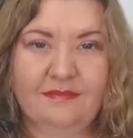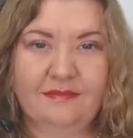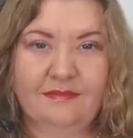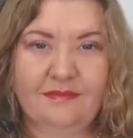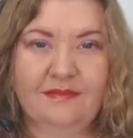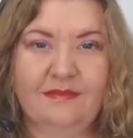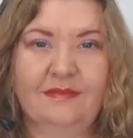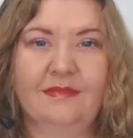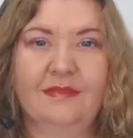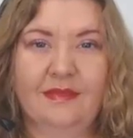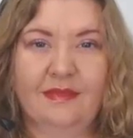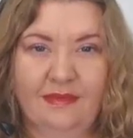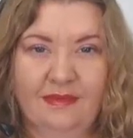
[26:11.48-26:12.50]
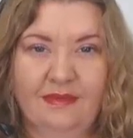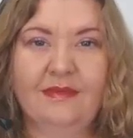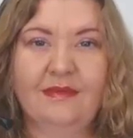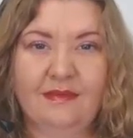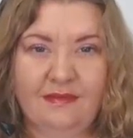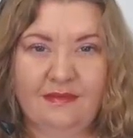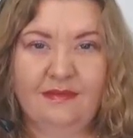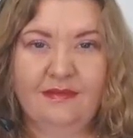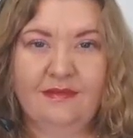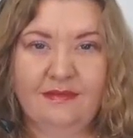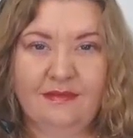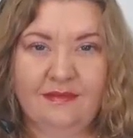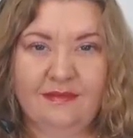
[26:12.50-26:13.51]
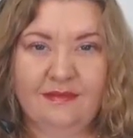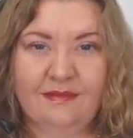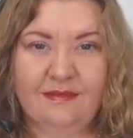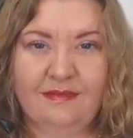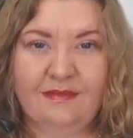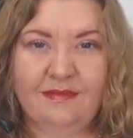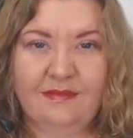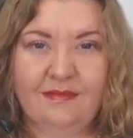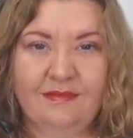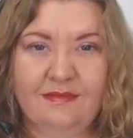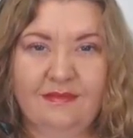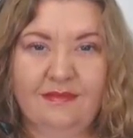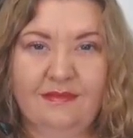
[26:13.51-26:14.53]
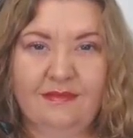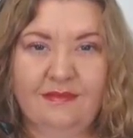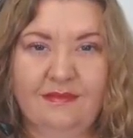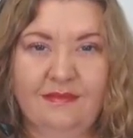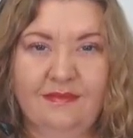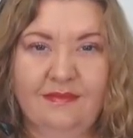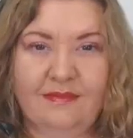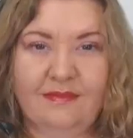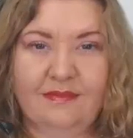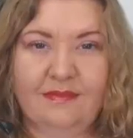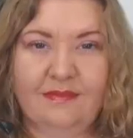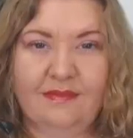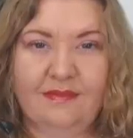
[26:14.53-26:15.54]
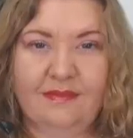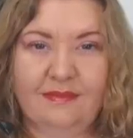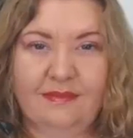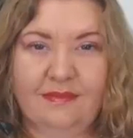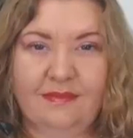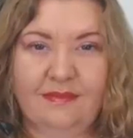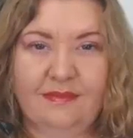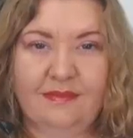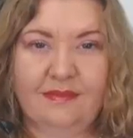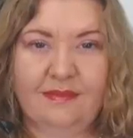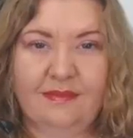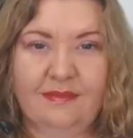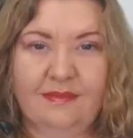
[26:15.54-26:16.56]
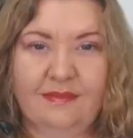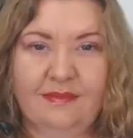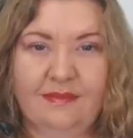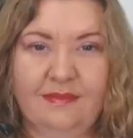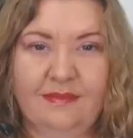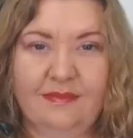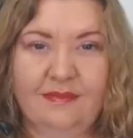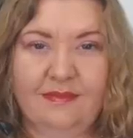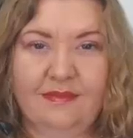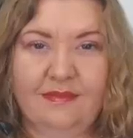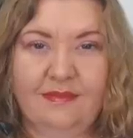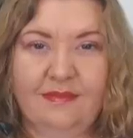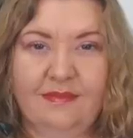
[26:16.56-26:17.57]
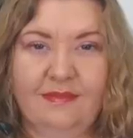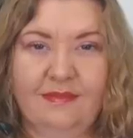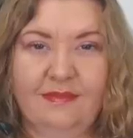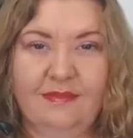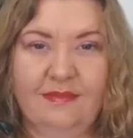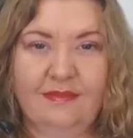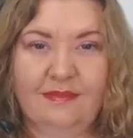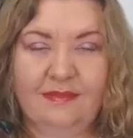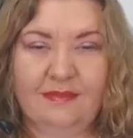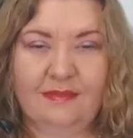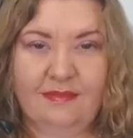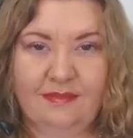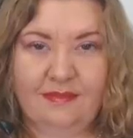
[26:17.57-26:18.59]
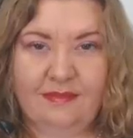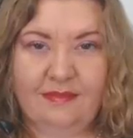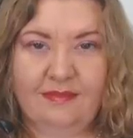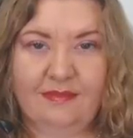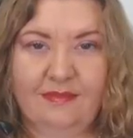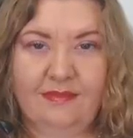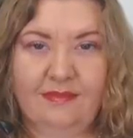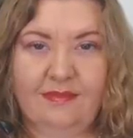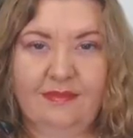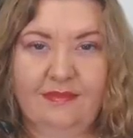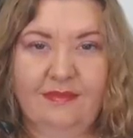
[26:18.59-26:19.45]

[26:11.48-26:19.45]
[no speech]